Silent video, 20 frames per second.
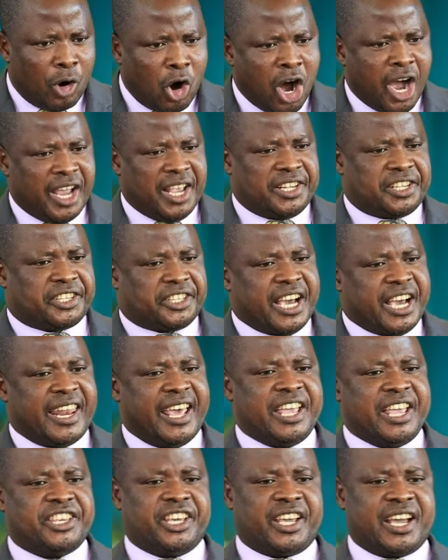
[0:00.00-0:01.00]
Paul is
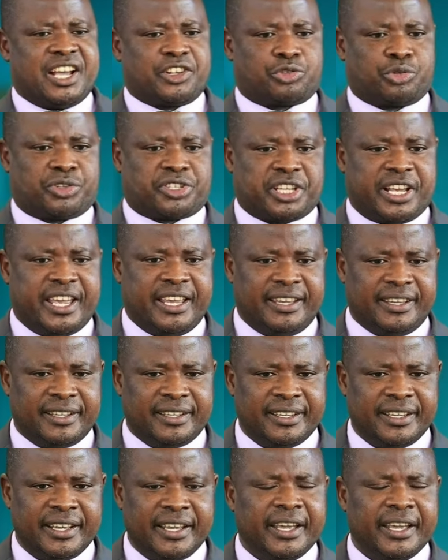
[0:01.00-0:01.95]
challenging us to say,